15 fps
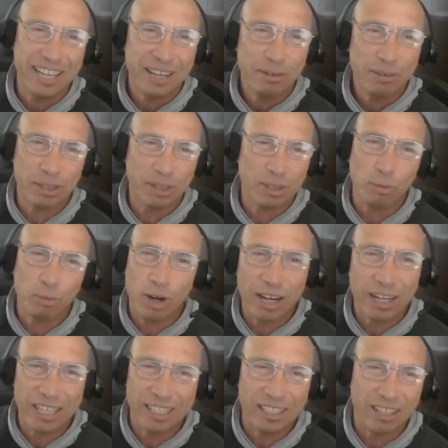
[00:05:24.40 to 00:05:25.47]
with the
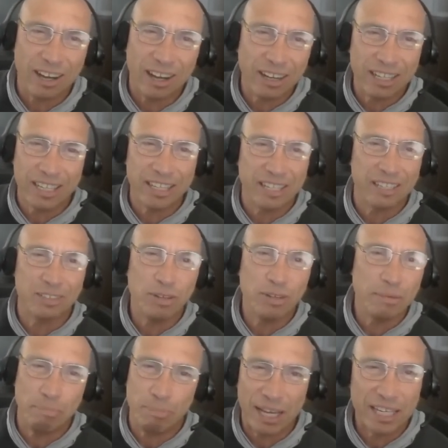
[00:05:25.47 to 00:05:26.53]
walkie-talkie and
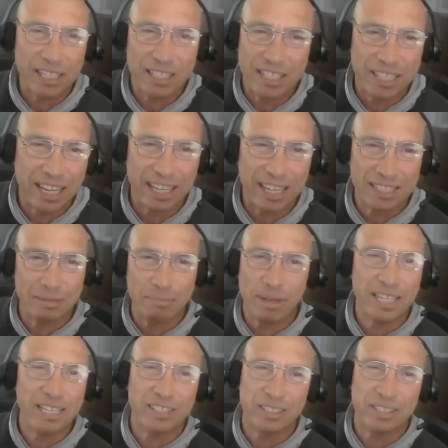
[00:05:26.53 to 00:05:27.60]
doing bed checks and
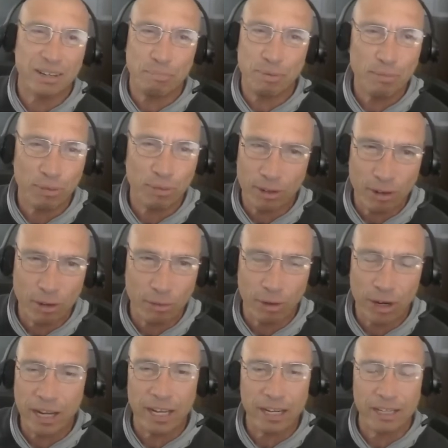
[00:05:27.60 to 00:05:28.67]
making sure people are all
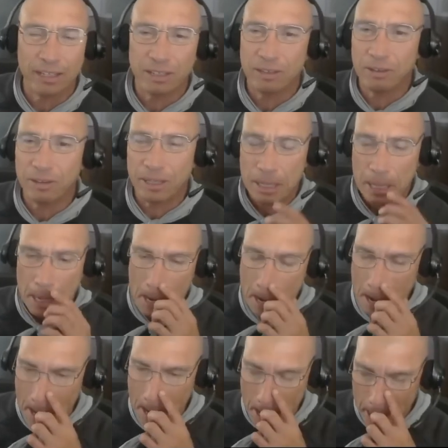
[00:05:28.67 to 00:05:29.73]
right, you know,
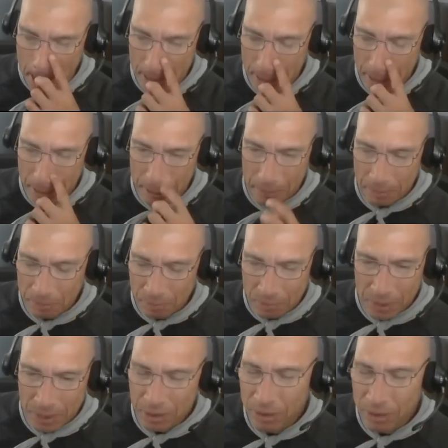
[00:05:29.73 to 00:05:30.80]
and
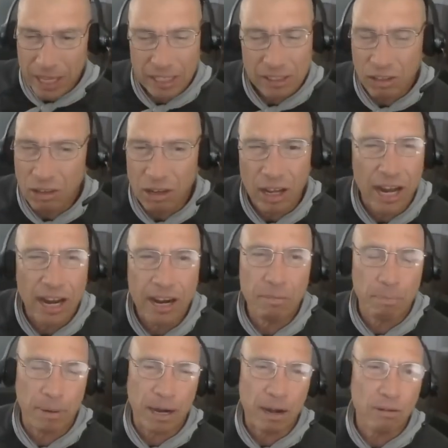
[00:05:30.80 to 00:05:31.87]
you know, that's all
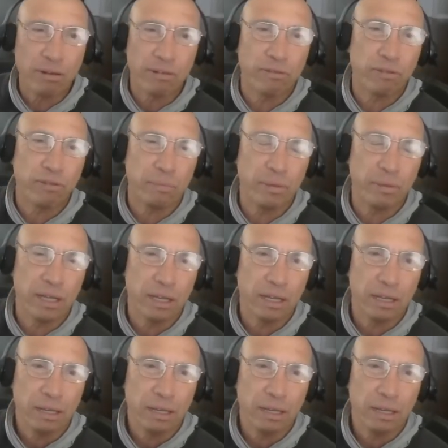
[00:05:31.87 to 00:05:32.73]
higher power for me,